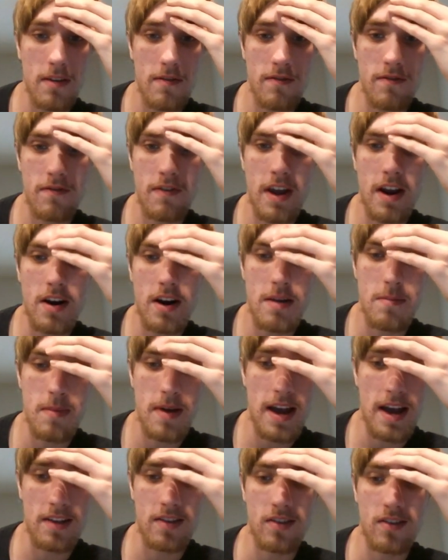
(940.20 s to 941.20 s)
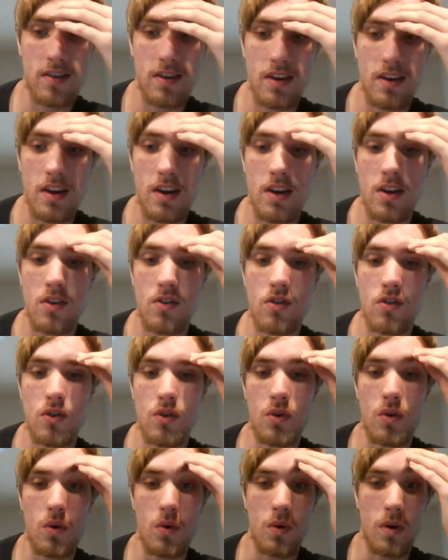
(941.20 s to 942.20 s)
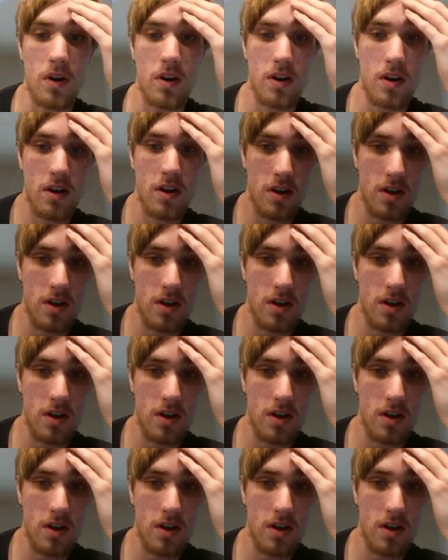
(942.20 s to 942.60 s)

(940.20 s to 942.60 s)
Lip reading: my very best to